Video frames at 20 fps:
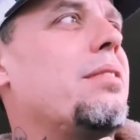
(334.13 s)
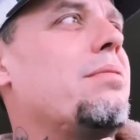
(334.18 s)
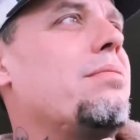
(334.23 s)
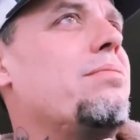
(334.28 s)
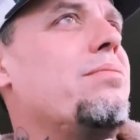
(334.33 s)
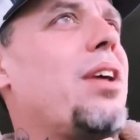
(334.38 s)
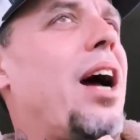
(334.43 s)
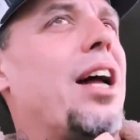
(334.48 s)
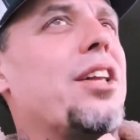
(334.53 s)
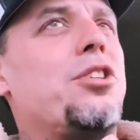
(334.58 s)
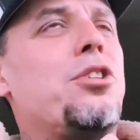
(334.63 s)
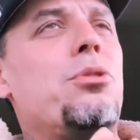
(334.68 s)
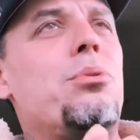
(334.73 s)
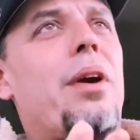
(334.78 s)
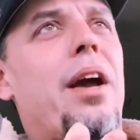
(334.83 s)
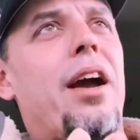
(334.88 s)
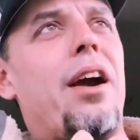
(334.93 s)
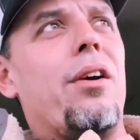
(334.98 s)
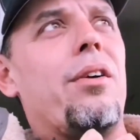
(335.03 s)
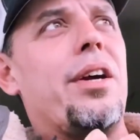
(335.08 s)
not too
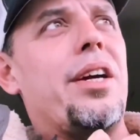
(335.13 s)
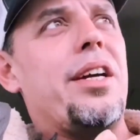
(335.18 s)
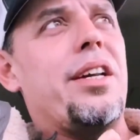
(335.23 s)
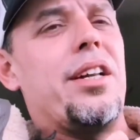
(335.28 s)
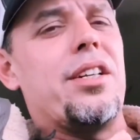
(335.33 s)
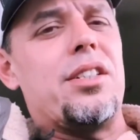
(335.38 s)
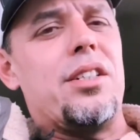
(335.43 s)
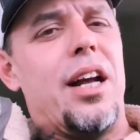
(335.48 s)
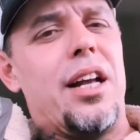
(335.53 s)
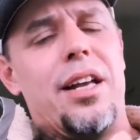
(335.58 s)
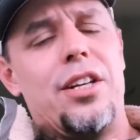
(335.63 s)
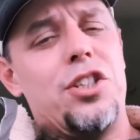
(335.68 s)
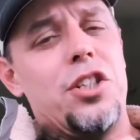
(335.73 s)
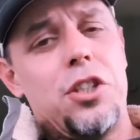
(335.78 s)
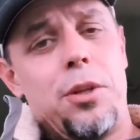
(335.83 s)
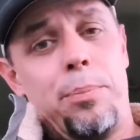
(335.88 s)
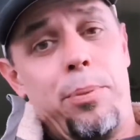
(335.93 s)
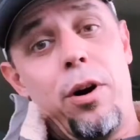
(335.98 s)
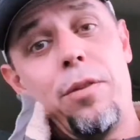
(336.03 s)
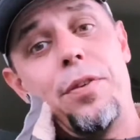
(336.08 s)
airy, and it's
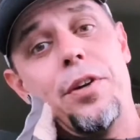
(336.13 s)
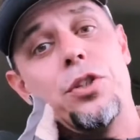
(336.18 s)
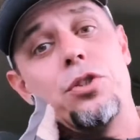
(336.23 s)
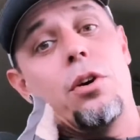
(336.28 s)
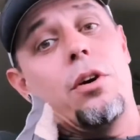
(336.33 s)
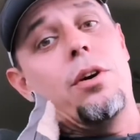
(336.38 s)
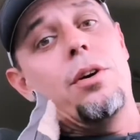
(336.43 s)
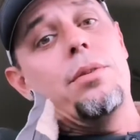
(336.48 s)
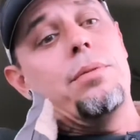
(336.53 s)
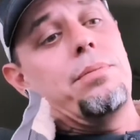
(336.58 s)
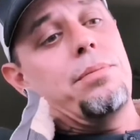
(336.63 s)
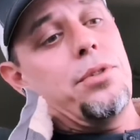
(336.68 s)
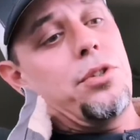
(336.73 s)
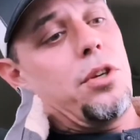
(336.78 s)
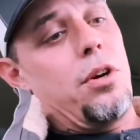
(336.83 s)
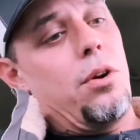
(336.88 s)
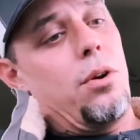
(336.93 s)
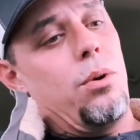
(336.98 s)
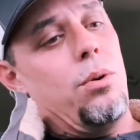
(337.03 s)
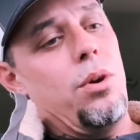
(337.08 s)
just a perfect draw.
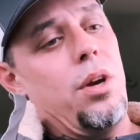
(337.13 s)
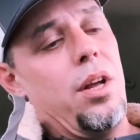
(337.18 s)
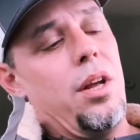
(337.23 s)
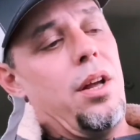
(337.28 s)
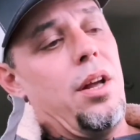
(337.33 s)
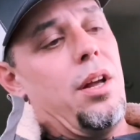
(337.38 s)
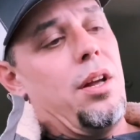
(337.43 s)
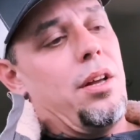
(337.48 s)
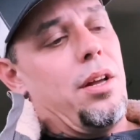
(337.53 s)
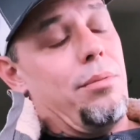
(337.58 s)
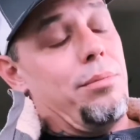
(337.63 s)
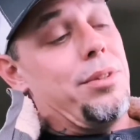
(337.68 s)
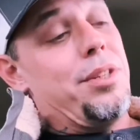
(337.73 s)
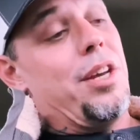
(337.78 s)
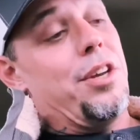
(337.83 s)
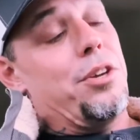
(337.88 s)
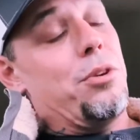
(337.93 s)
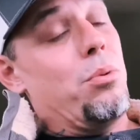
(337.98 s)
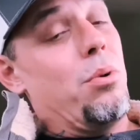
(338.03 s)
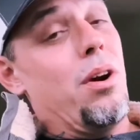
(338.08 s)
So I'm gonna
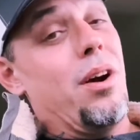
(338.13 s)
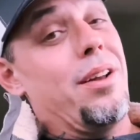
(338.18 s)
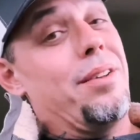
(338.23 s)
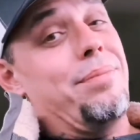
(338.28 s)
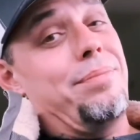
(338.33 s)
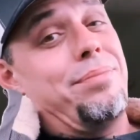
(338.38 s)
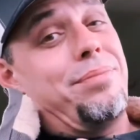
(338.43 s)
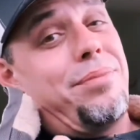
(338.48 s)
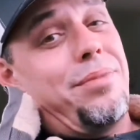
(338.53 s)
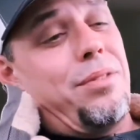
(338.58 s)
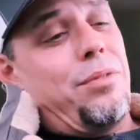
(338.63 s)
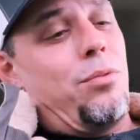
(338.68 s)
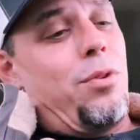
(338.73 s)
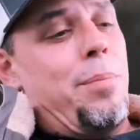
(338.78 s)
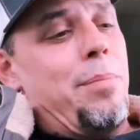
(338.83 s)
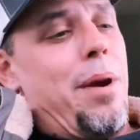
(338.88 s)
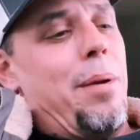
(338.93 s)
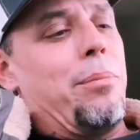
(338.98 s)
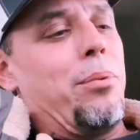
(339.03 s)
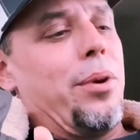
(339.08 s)
tell you what,
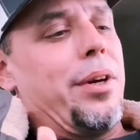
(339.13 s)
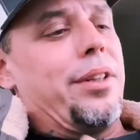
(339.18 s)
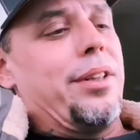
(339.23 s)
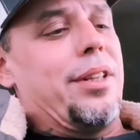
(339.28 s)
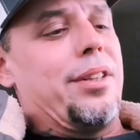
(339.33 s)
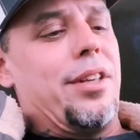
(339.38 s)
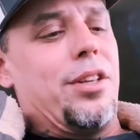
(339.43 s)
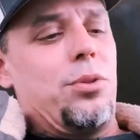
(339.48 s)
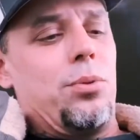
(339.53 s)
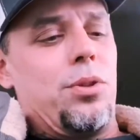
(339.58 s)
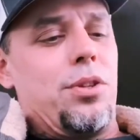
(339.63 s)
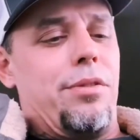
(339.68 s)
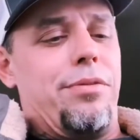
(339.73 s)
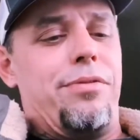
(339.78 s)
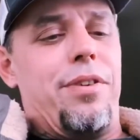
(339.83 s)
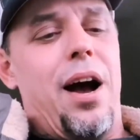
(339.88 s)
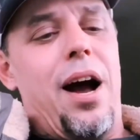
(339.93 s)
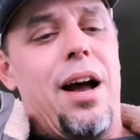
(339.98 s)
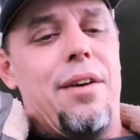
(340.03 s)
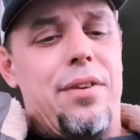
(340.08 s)
remembering that this was a
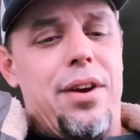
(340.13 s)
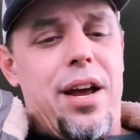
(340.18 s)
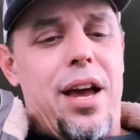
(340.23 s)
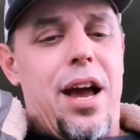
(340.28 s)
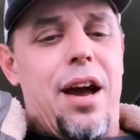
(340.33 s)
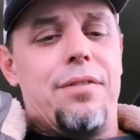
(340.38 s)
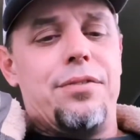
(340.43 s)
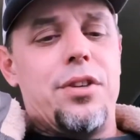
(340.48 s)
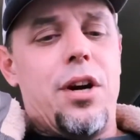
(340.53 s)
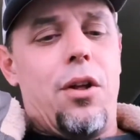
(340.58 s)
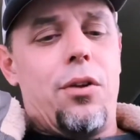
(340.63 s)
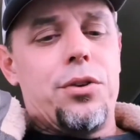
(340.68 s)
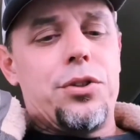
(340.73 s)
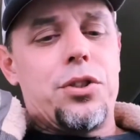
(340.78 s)
$5.50